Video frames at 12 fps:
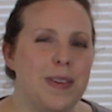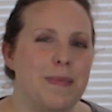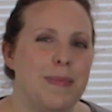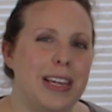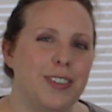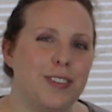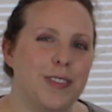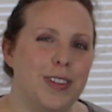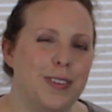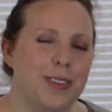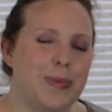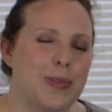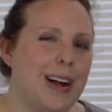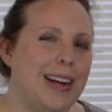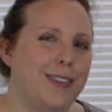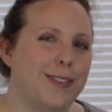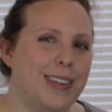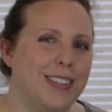then make sure that you
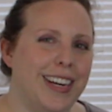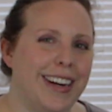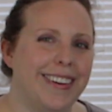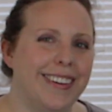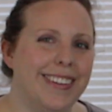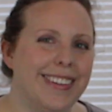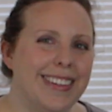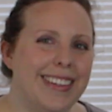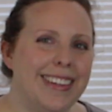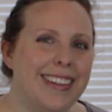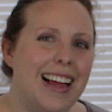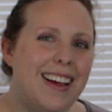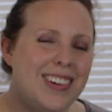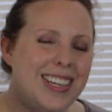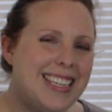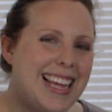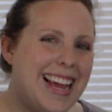subscribe to our channel. Have a good